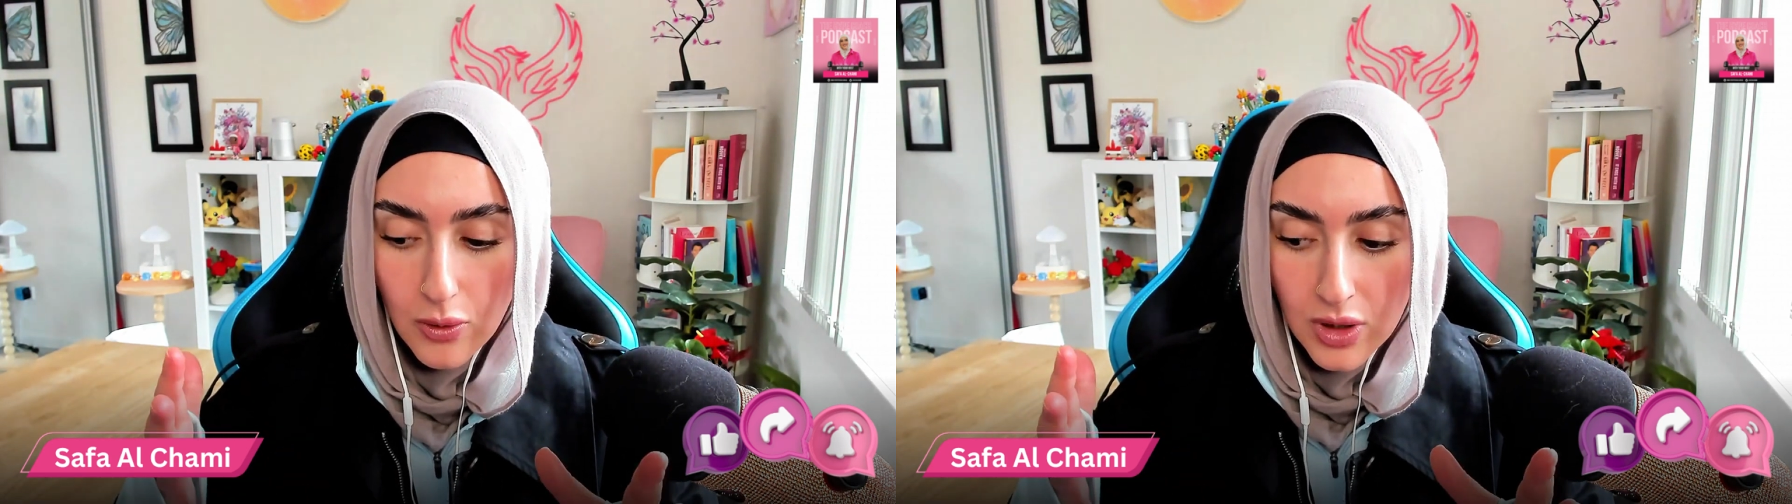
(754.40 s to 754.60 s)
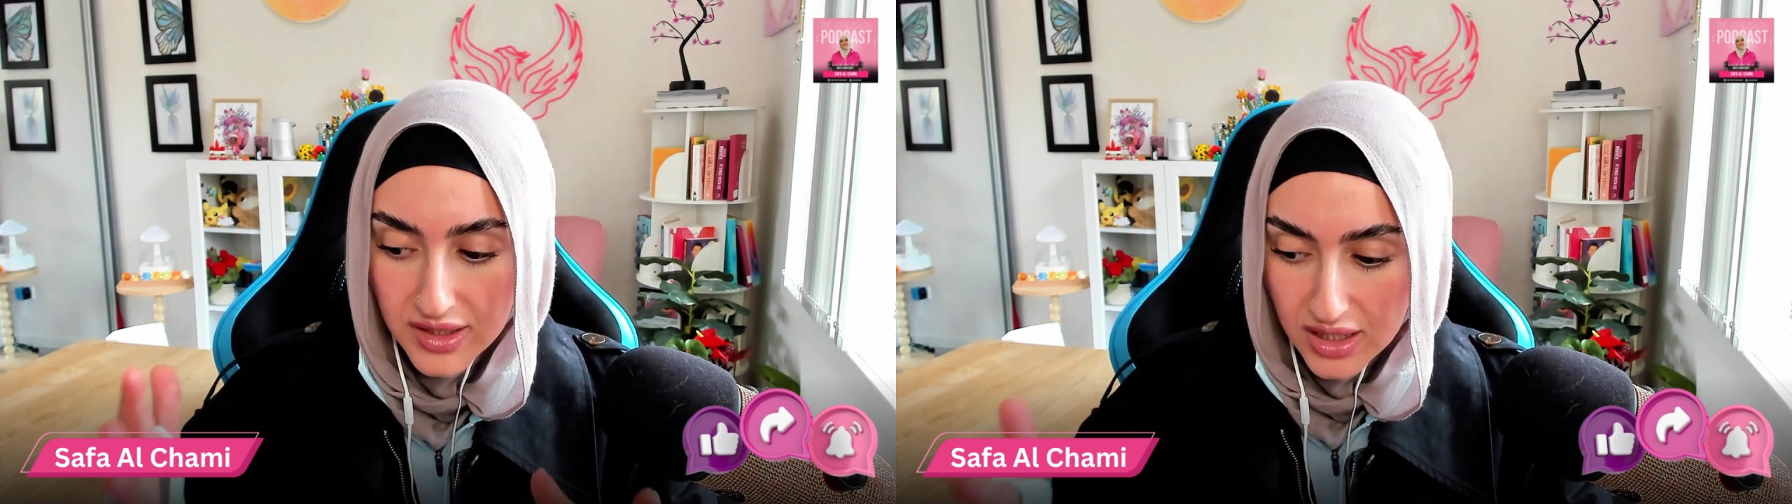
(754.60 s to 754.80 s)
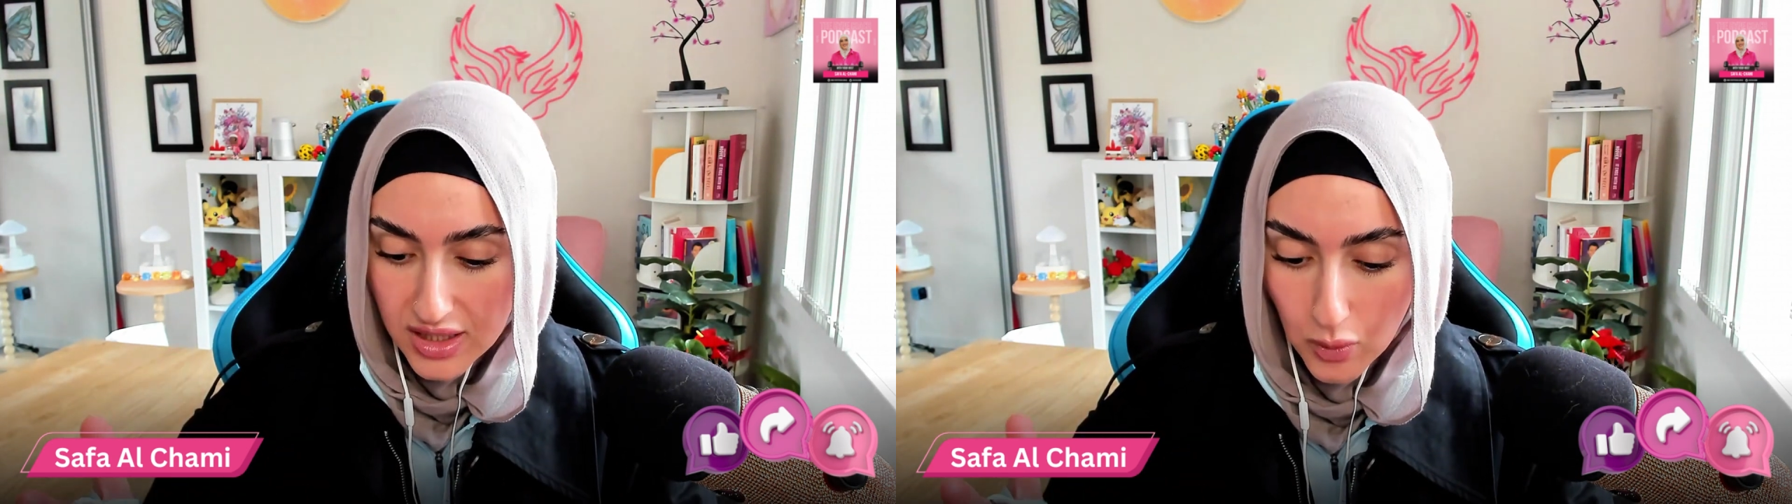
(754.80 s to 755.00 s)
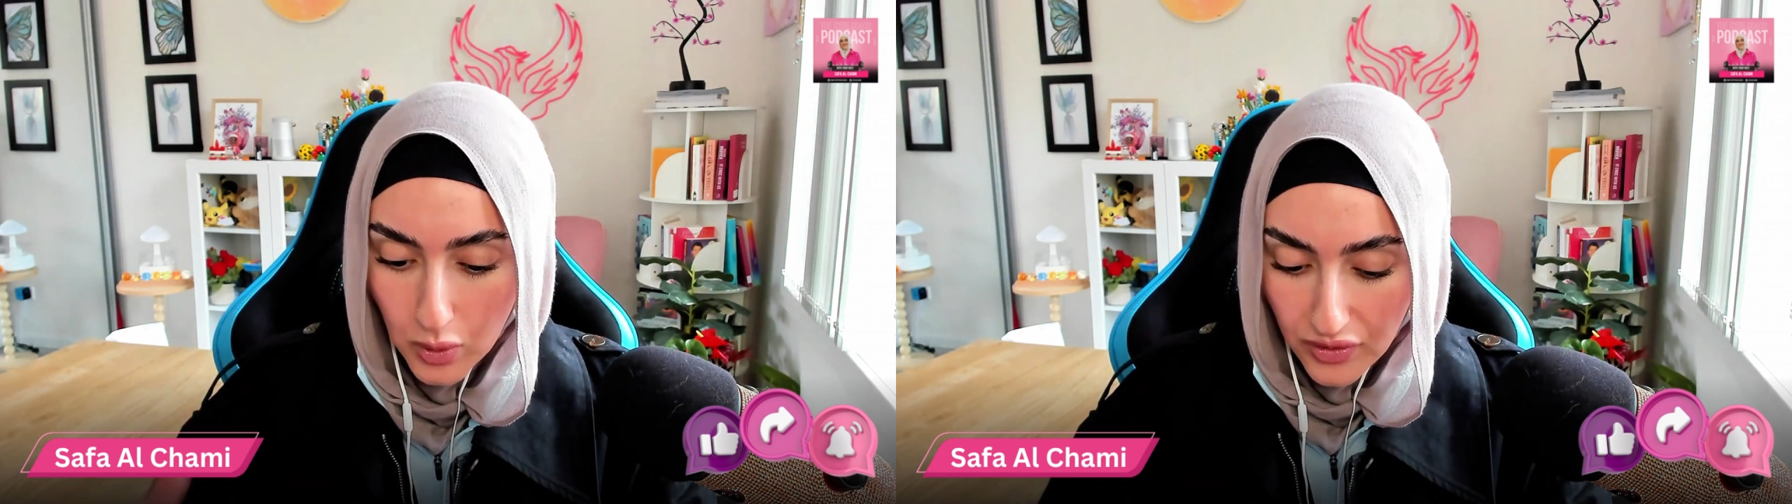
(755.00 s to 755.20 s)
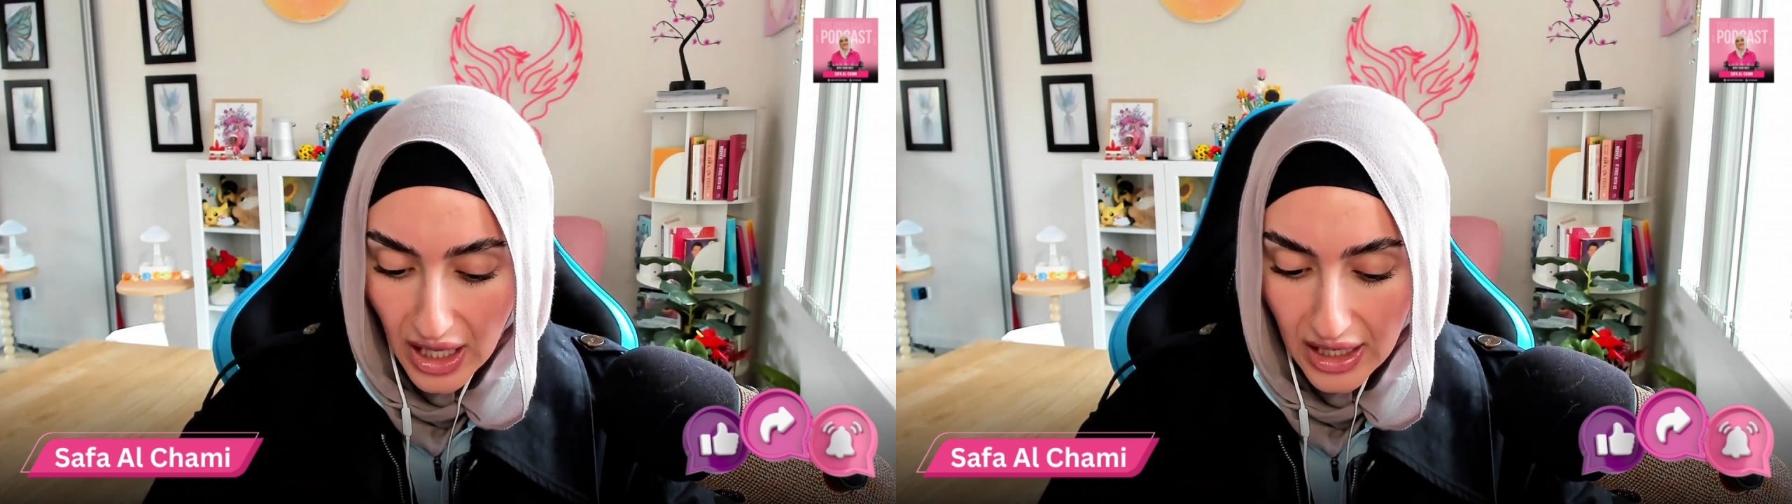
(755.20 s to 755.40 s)
consistent
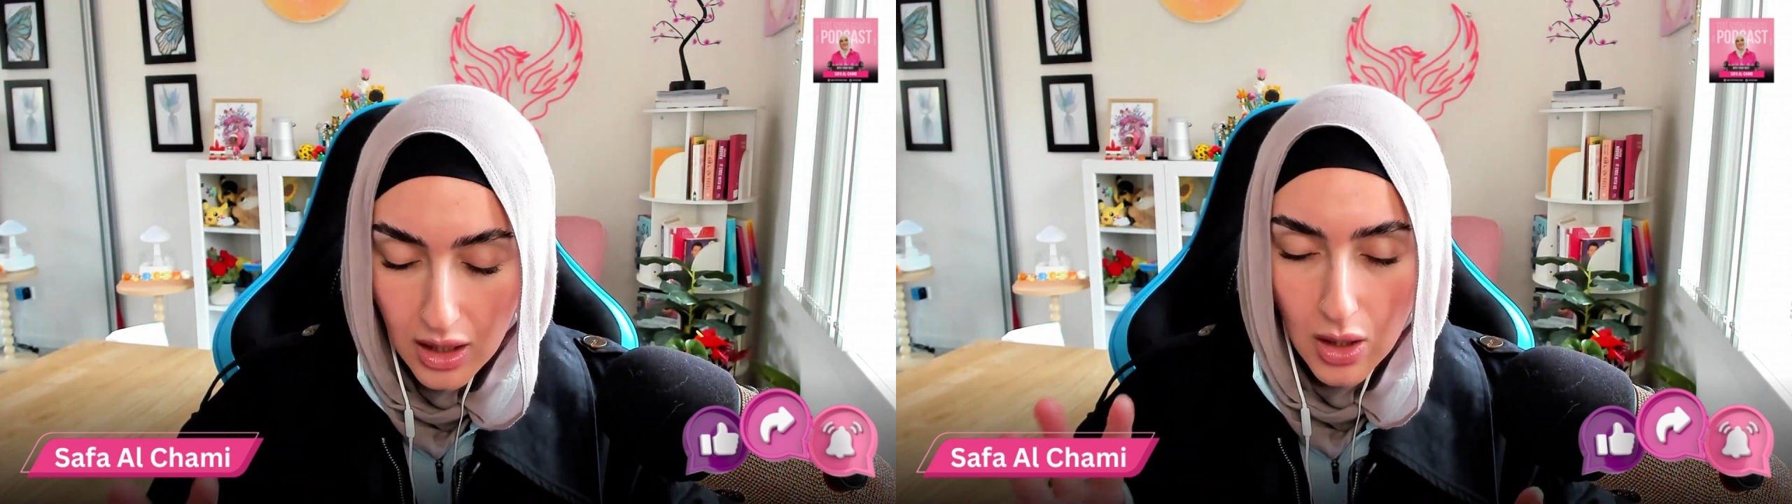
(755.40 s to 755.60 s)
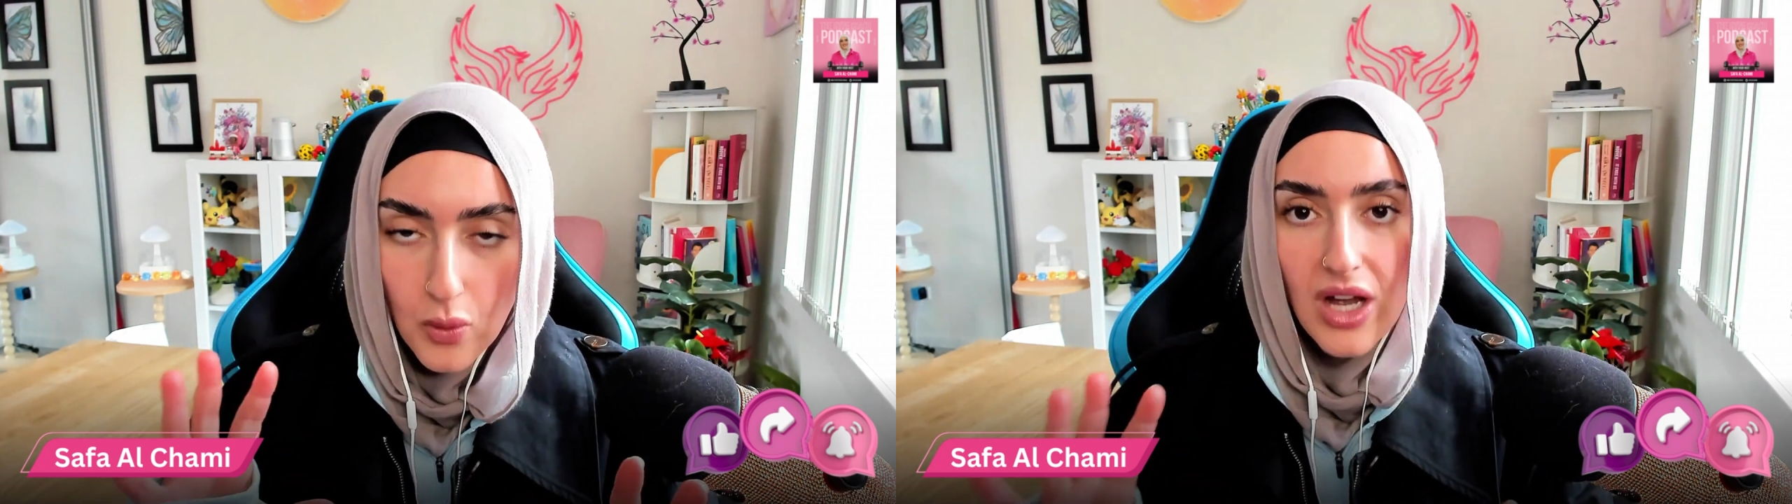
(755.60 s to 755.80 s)
with that. We